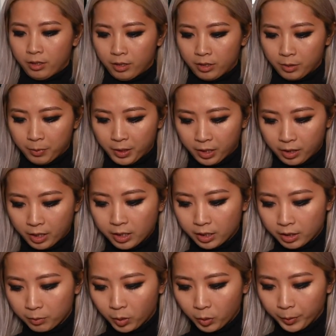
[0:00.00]
is a big thing
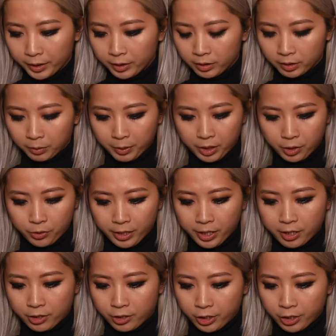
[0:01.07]
at the moment. It's a big trend.